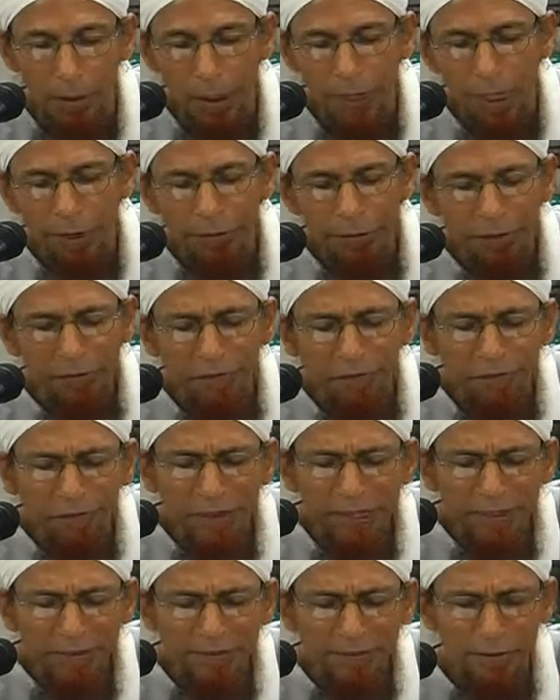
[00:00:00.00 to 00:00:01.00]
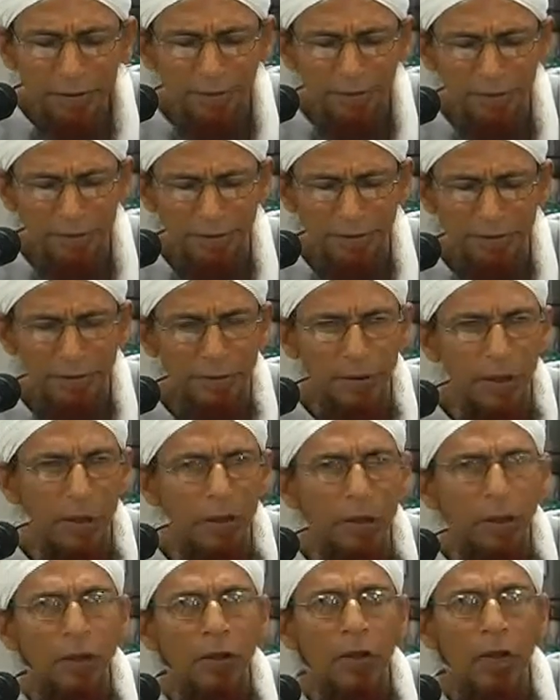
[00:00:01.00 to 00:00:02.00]
On the face of it,
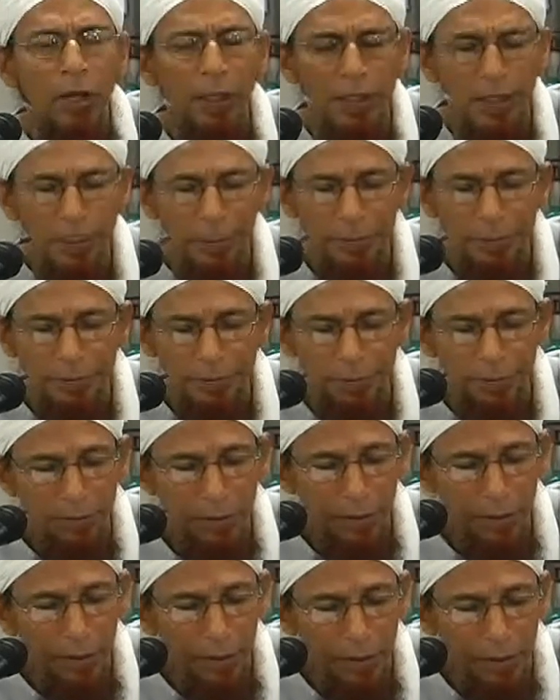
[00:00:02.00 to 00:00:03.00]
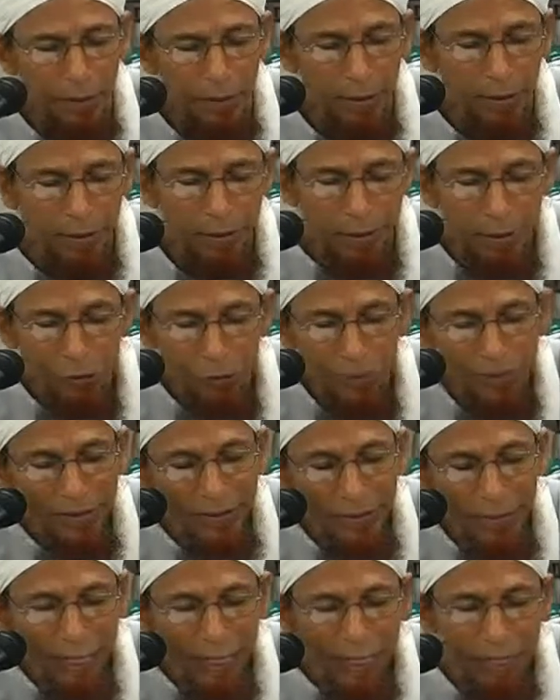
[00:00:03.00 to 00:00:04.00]
zahiran, the
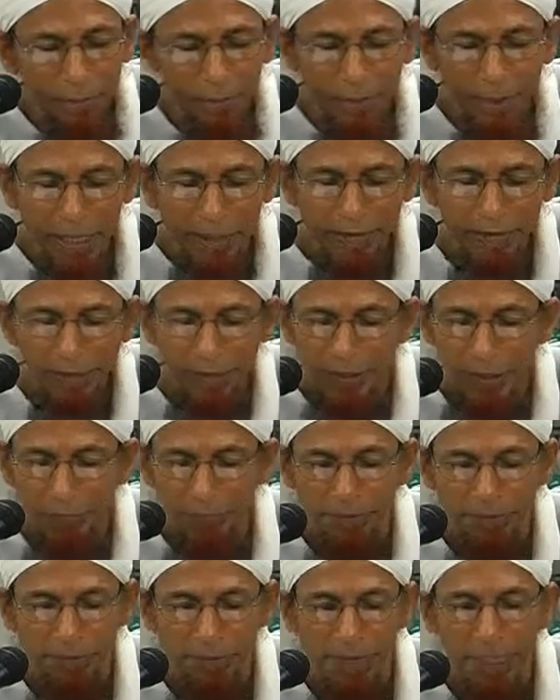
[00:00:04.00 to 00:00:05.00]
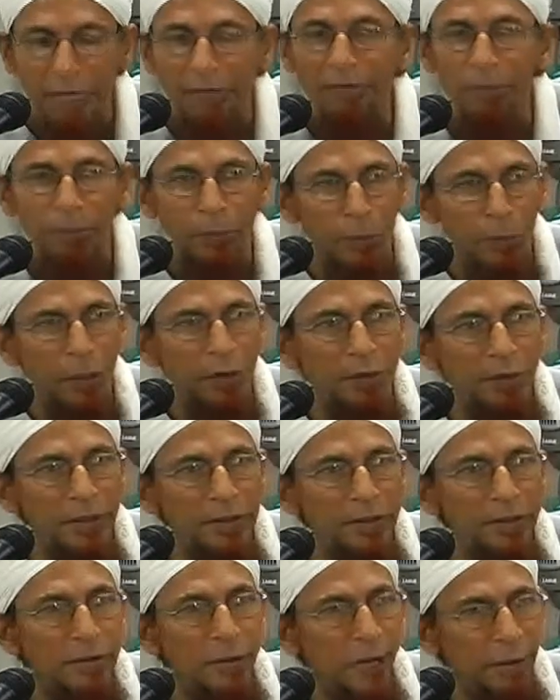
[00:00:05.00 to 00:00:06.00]
retired man seems to have more of
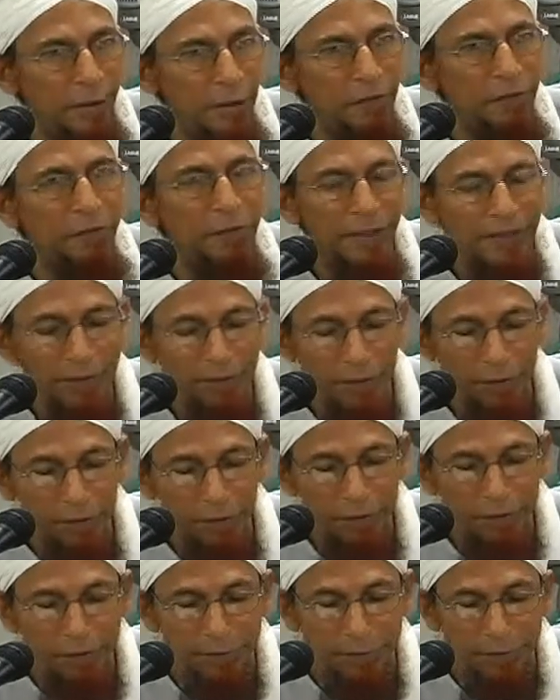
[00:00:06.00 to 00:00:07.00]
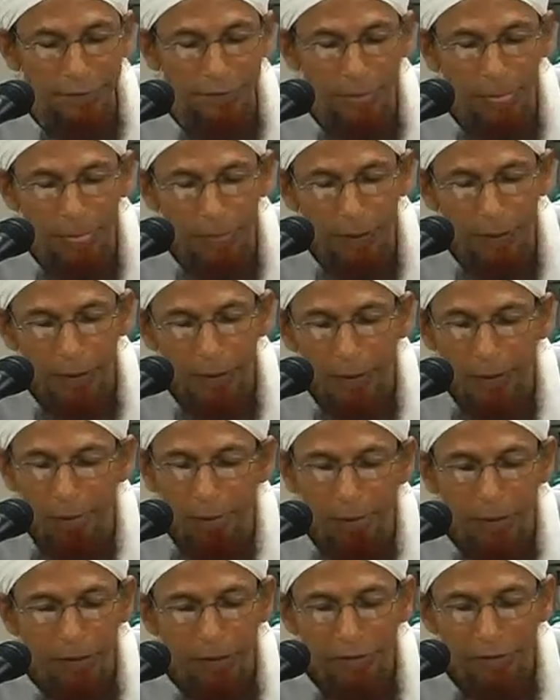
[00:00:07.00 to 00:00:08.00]
it on the face of it.
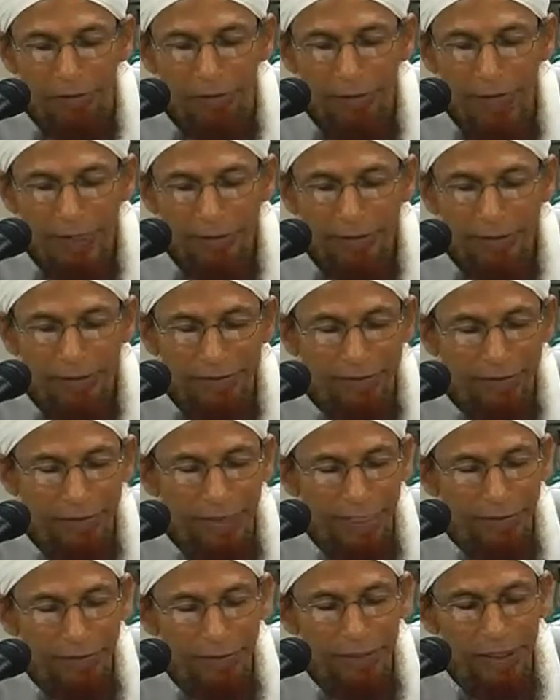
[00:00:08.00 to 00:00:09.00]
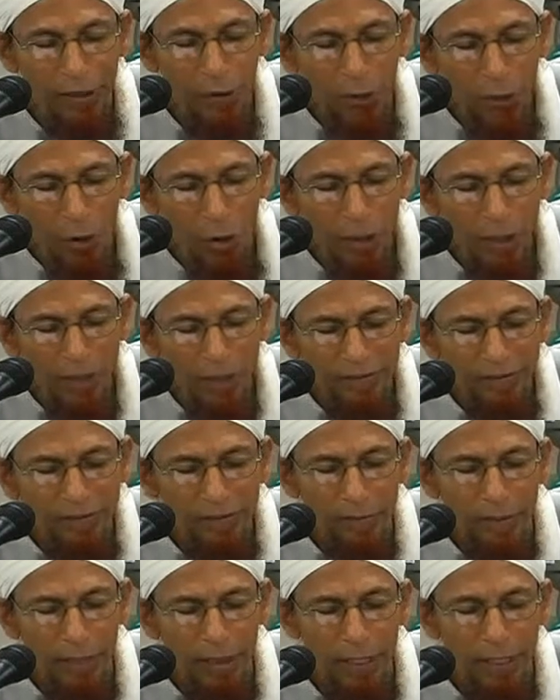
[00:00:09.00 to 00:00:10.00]
But the fact is that the hawker's
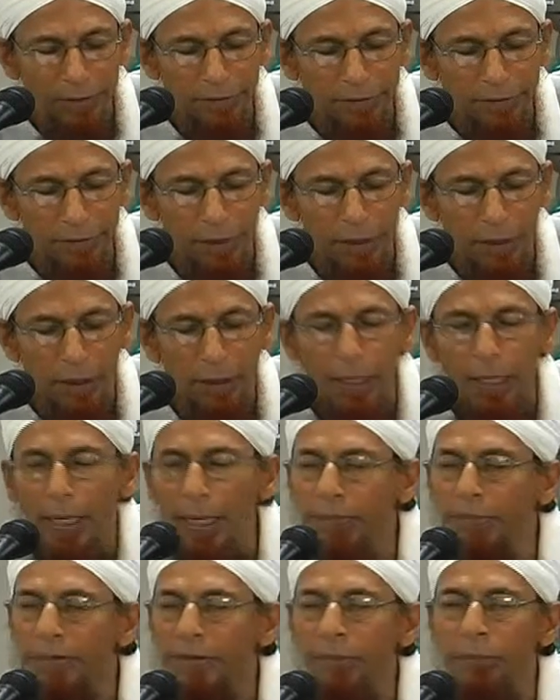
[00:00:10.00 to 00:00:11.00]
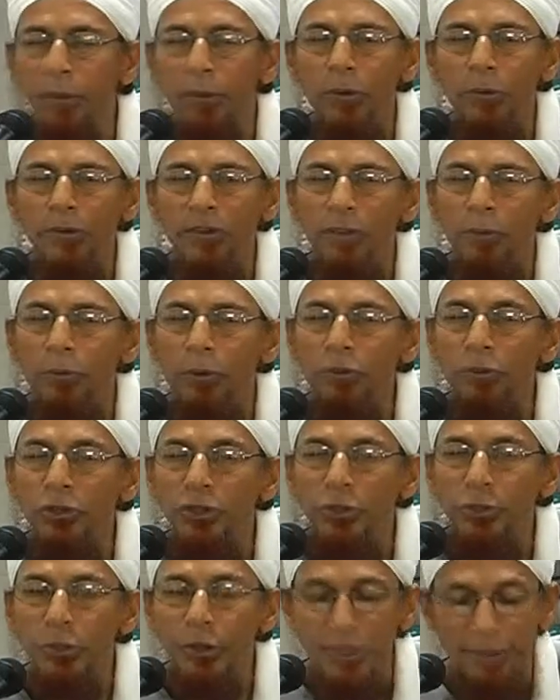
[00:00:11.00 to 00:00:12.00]
salat has more
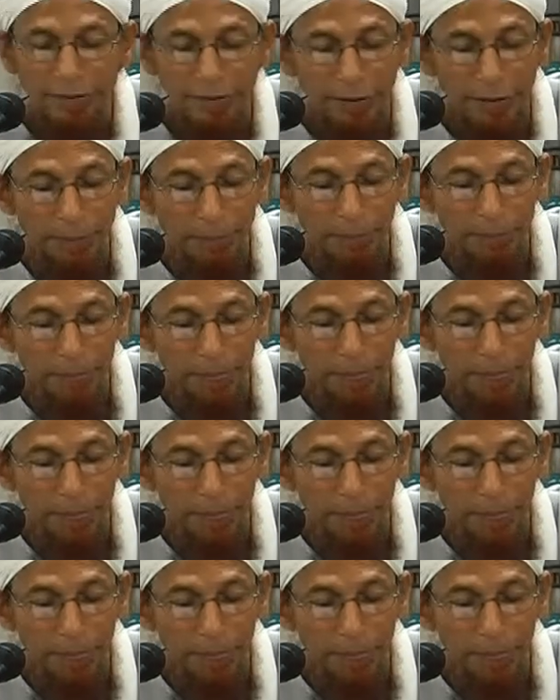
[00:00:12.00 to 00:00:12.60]
spiritualism.